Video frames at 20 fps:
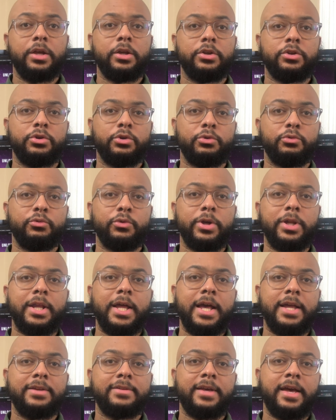you'll
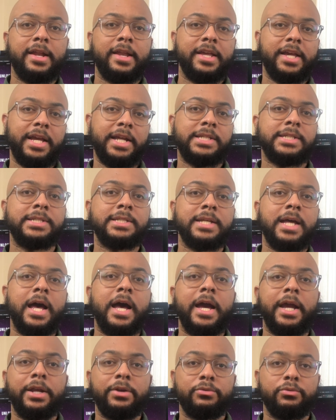realize that each
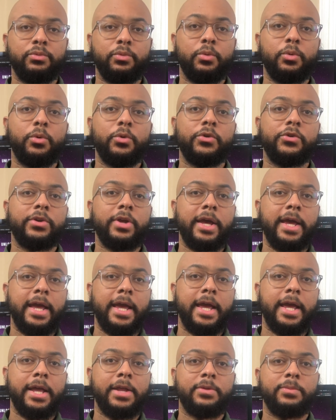sign rules
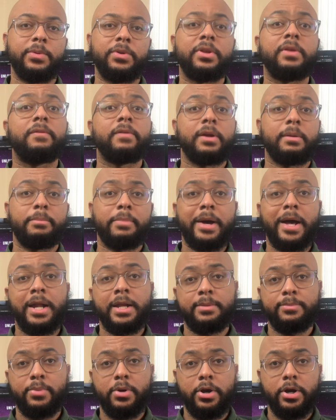a specific
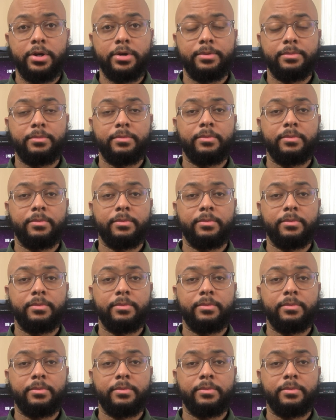body part.